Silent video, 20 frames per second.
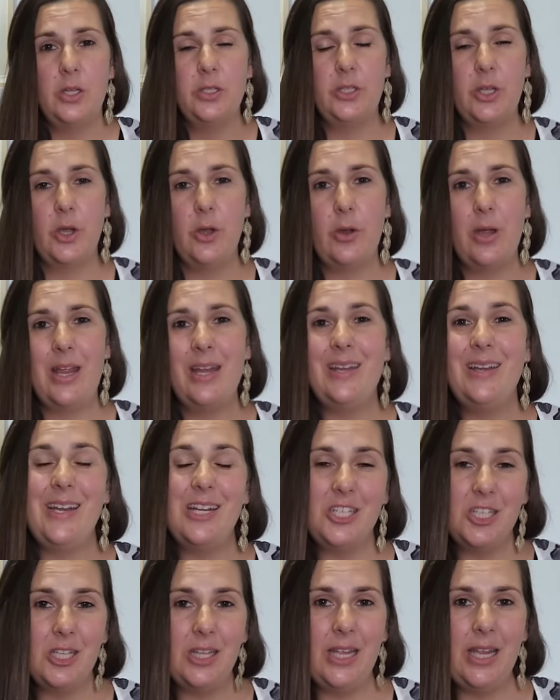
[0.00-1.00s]
So
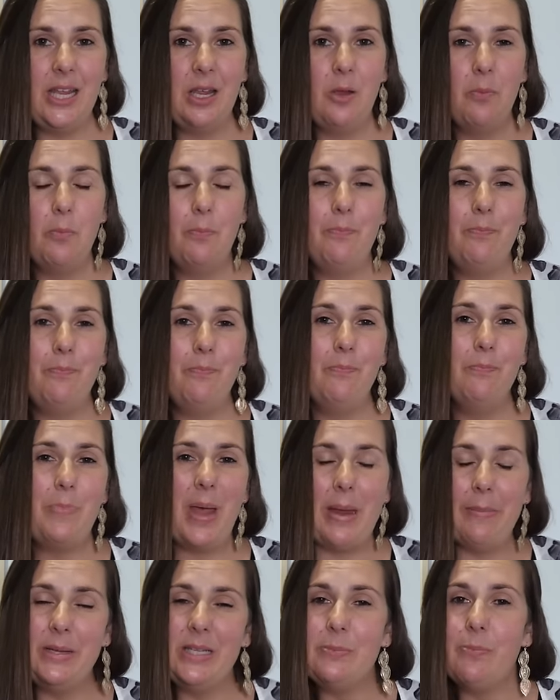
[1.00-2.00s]
initially,
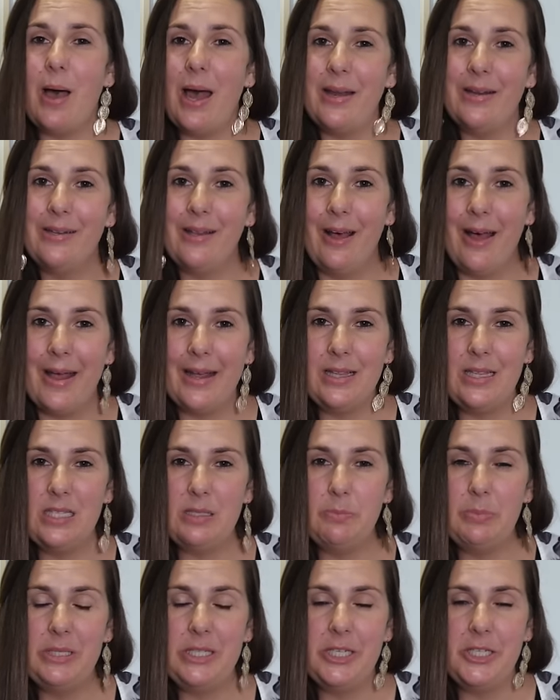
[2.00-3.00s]
babies mightn't like
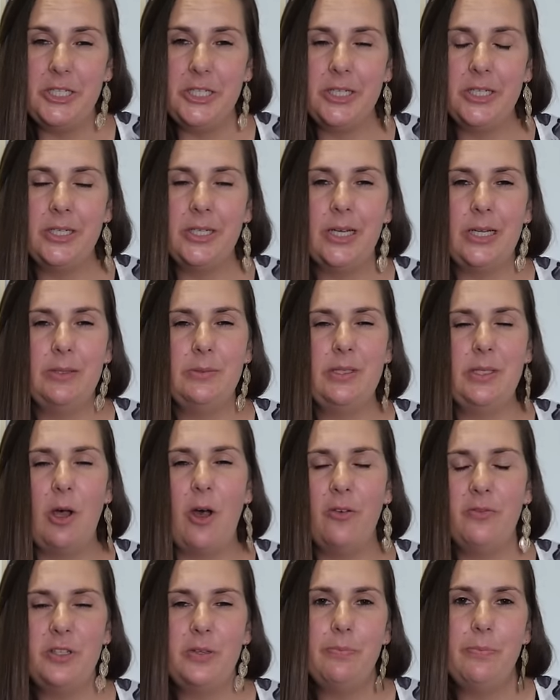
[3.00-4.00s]
this position, and
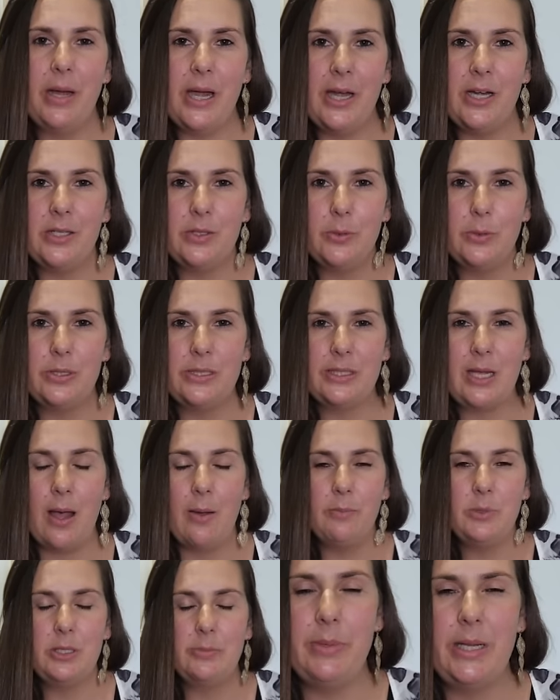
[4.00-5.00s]
often parents will
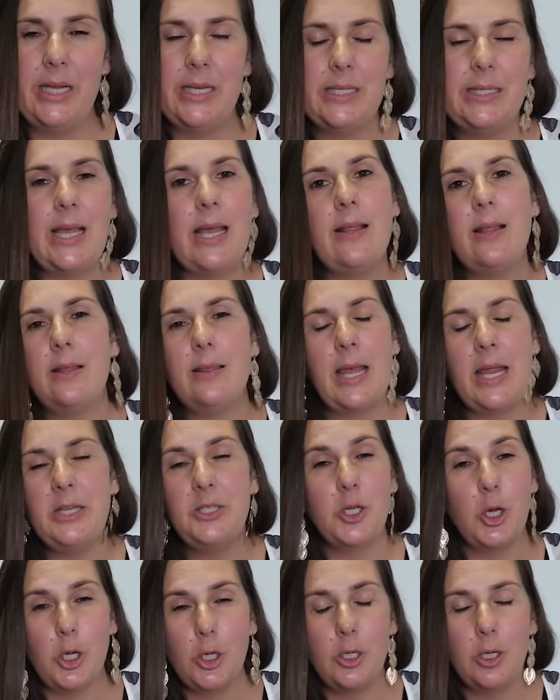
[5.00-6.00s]
come to me and say that they
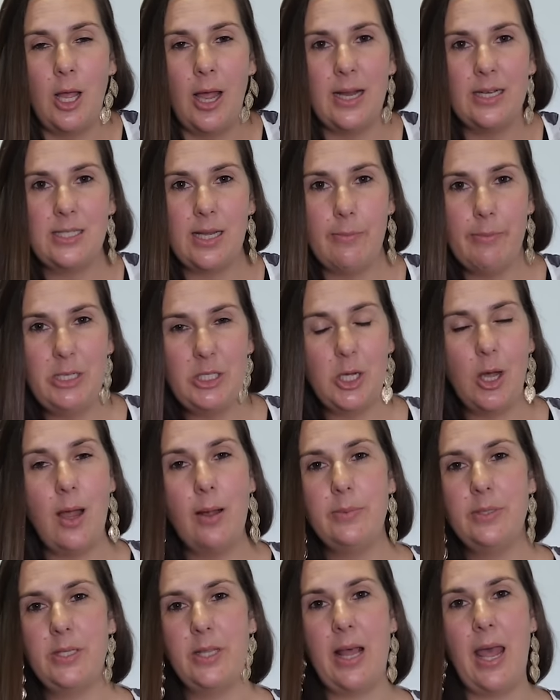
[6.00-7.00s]
don't like tummy
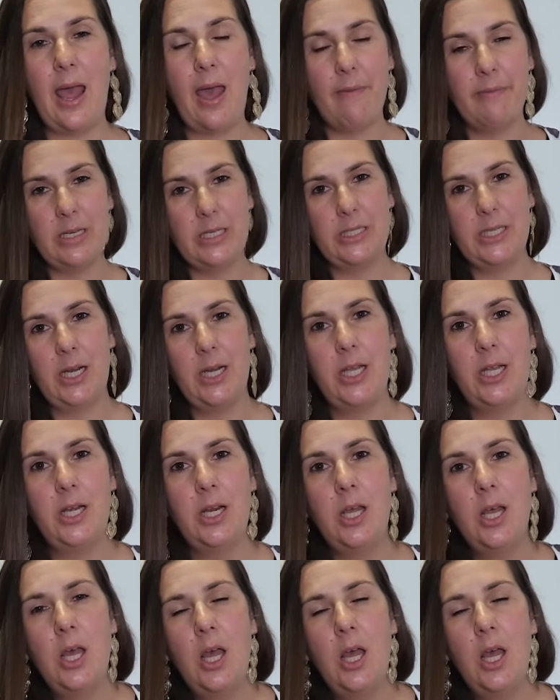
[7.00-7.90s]
time, so they haven't done it.